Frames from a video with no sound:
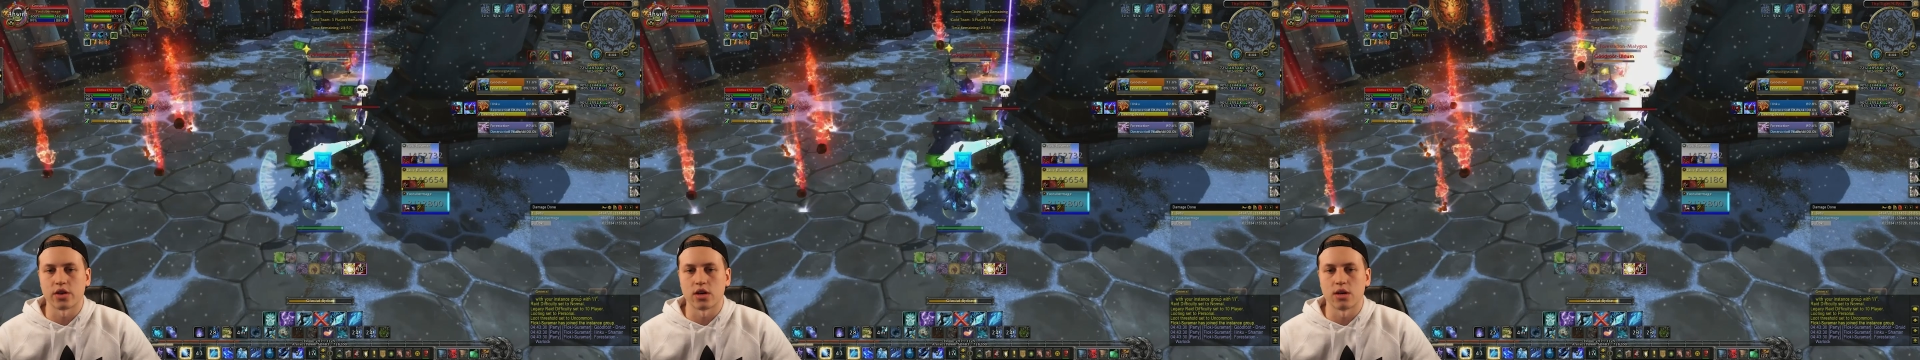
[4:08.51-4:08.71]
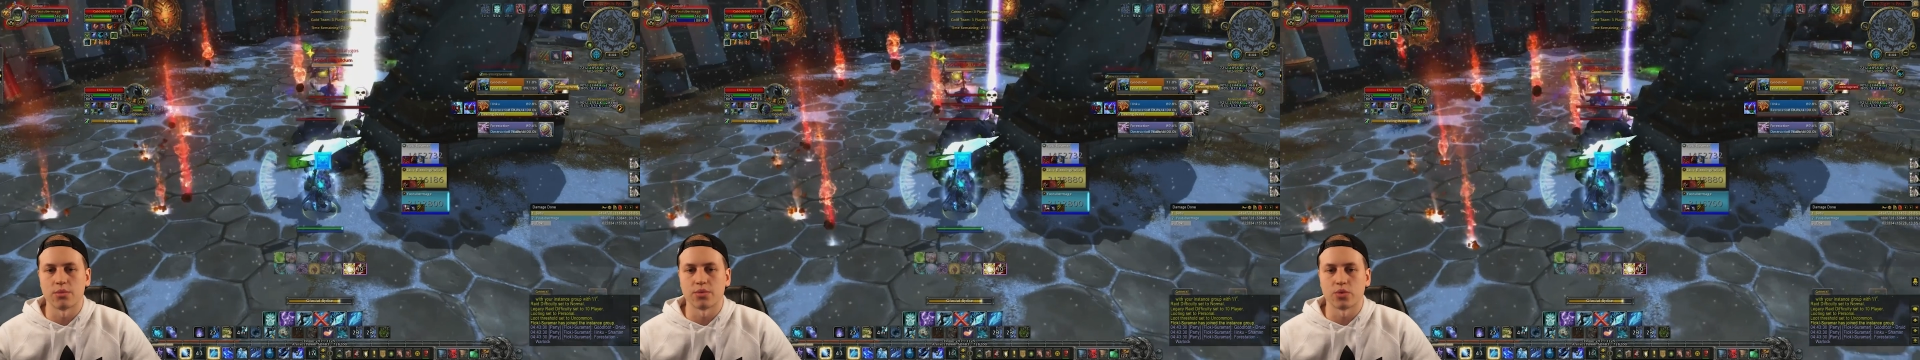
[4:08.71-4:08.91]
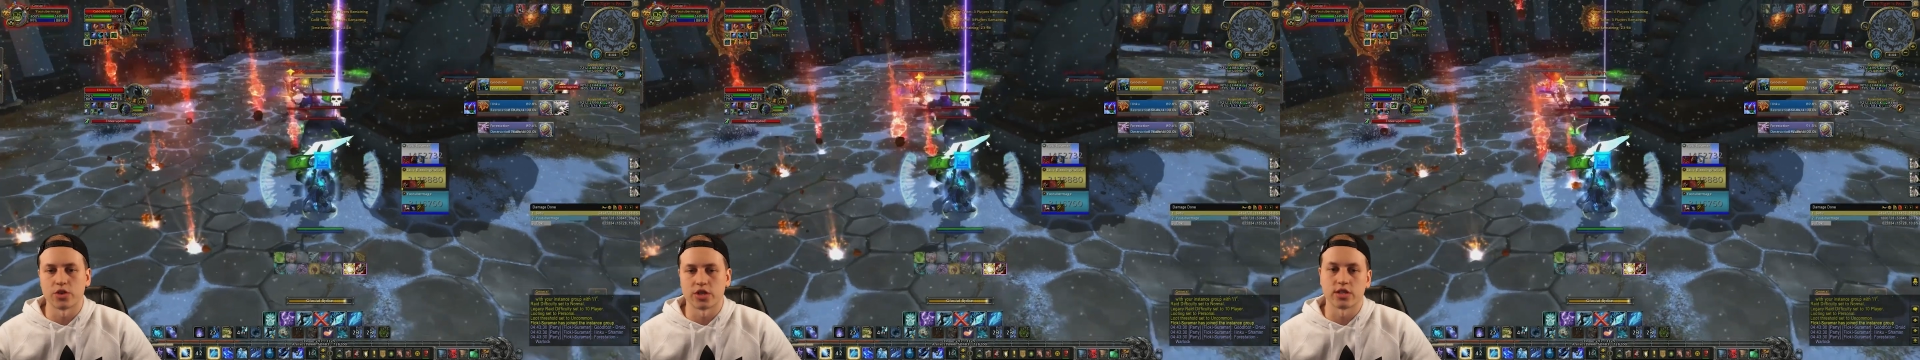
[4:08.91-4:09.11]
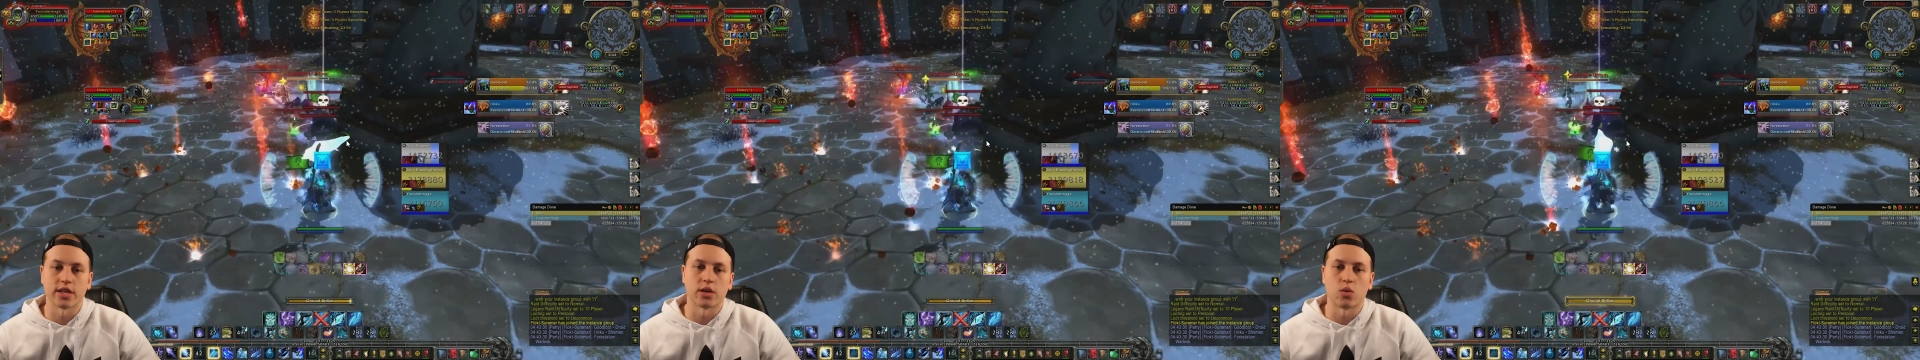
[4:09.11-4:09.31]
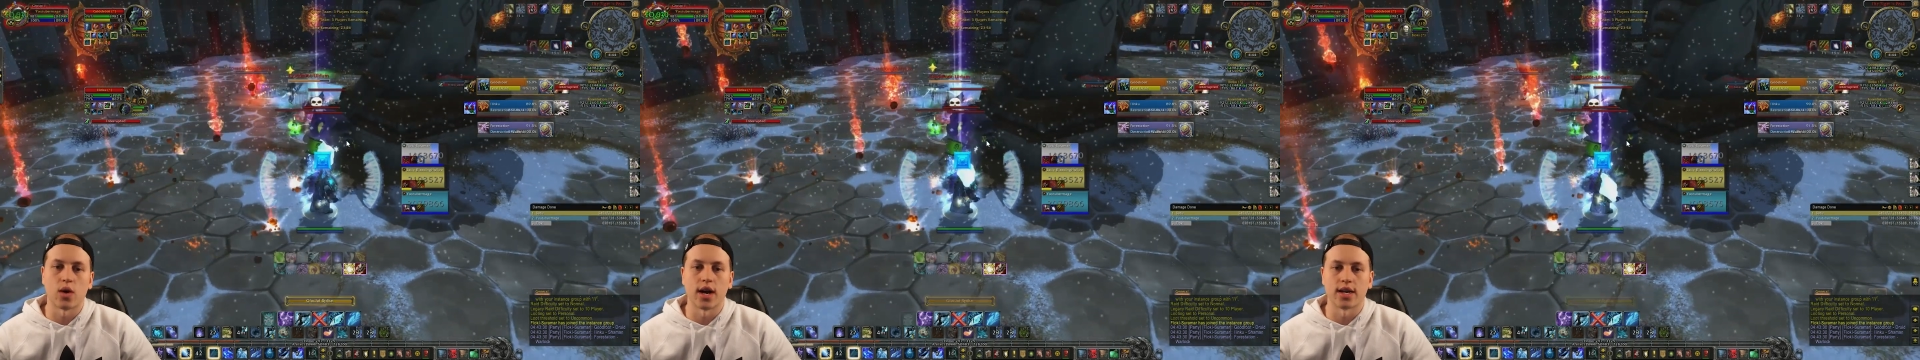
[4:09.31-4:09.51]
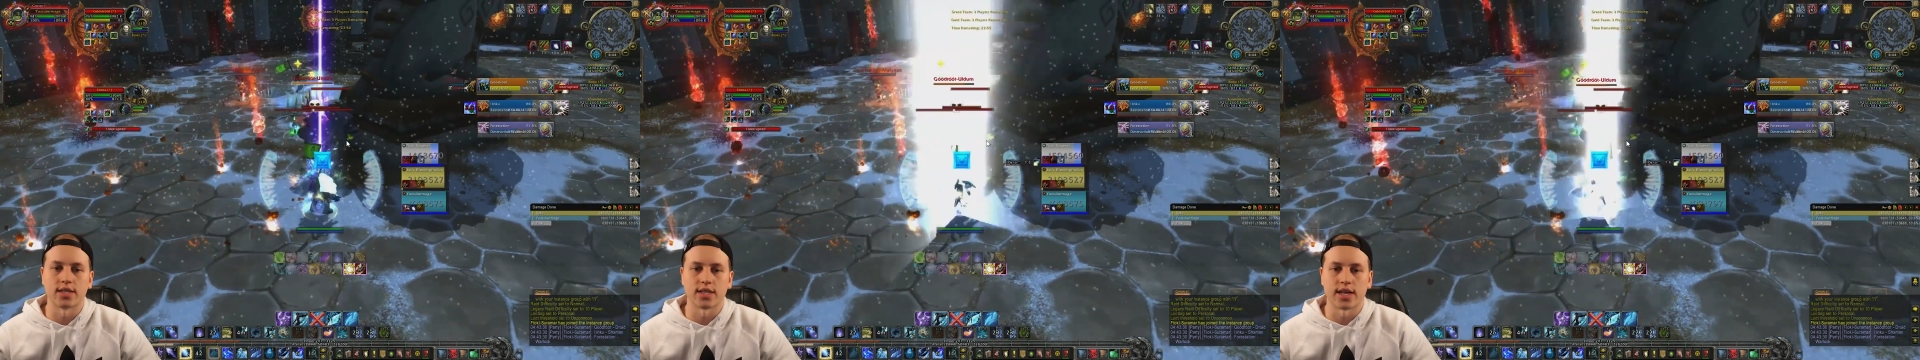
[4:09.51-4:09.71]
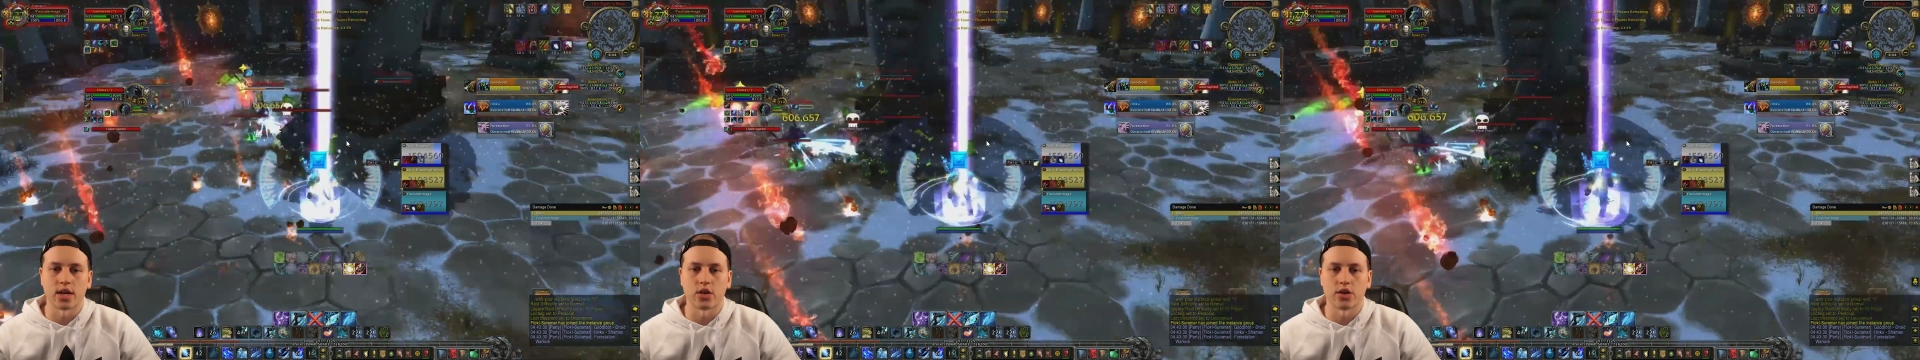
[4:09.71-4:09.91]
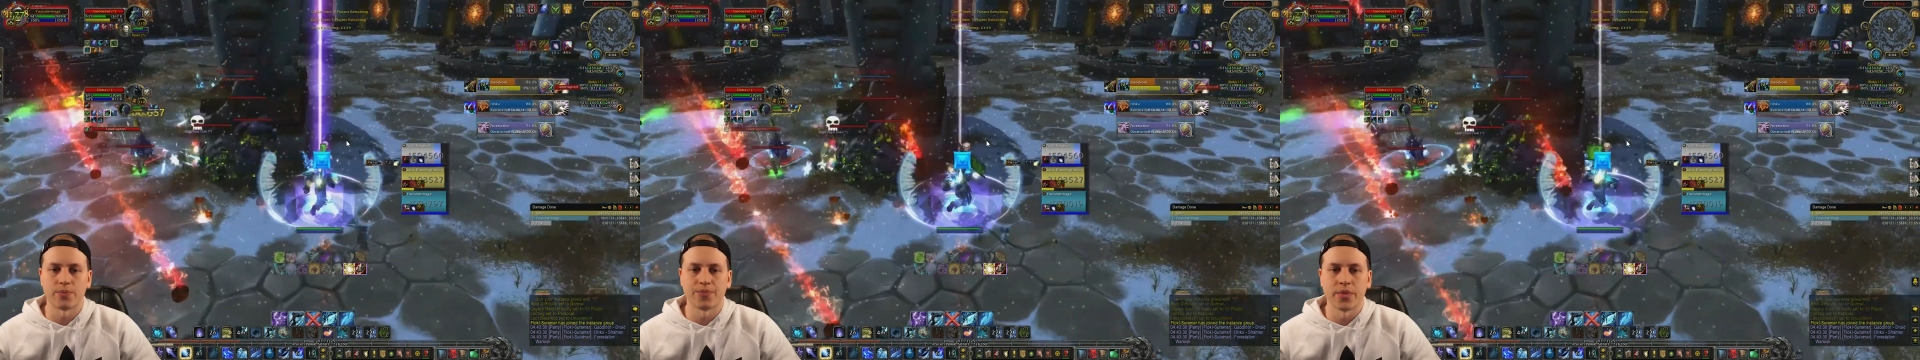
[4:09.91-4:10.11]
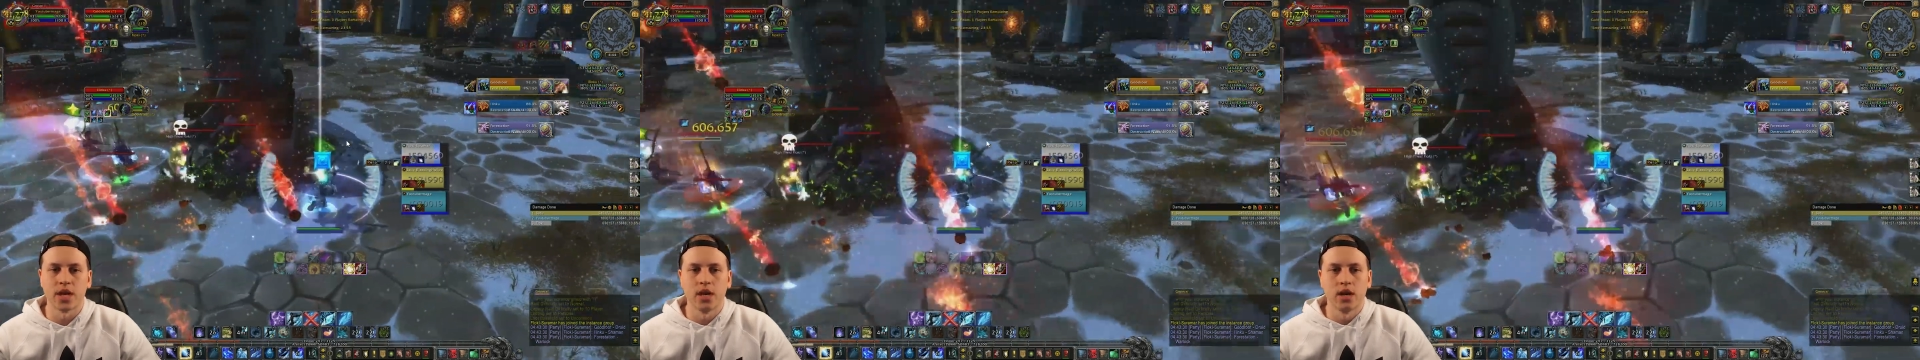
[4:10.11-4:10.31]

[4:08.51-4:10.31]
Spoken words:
comp, which is like why it's a counter.